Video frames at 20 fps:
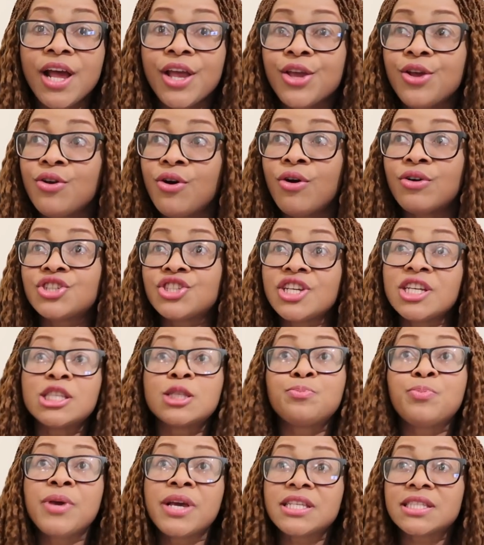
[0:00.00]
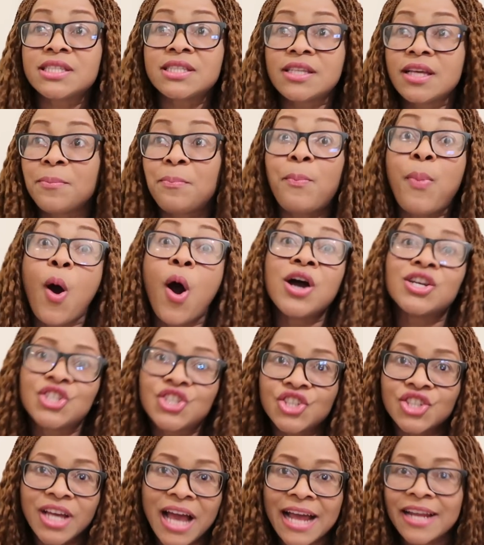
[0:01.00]
you know, she speaks the
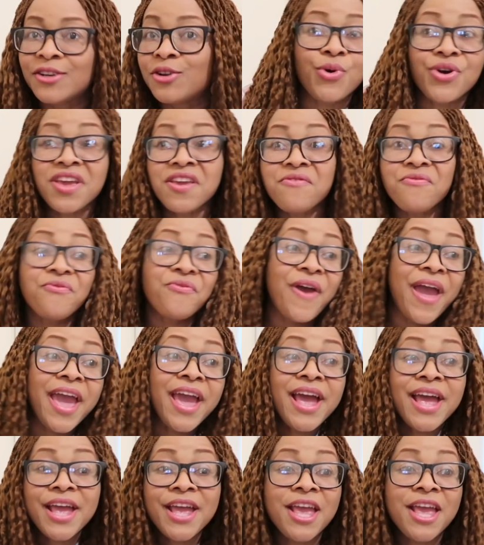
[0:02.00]
posh kind of Ife,